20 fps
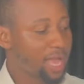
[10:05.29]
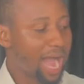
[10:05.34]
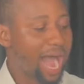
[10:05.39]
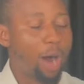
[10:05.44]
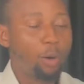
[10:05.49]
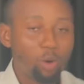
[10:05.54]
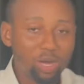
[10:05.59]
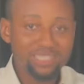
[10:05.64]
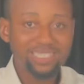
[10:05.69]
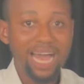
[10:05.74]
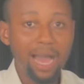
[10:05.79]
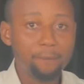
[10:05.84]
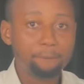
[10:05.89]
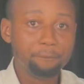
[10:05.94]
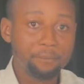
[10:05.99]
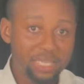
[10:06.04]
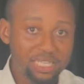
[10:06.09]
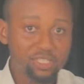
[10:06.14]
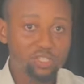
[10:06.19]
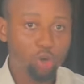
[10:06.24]
And what that
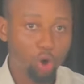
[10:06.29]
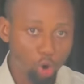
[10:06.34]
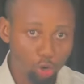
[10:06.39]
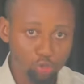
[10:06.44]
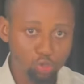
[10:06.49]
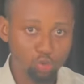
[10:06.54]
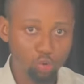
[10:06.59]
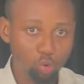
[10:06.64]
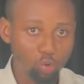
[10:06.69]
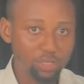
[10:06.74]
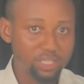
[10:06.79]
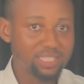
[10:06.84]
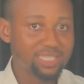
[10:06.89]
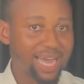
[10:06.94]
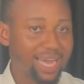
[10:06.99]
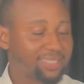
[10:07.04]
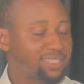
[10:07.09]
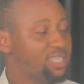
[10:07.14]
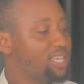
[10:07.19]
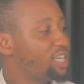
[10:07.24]
means also is
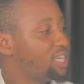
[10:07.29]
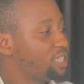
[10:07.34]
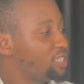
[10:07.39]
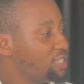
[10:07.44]
that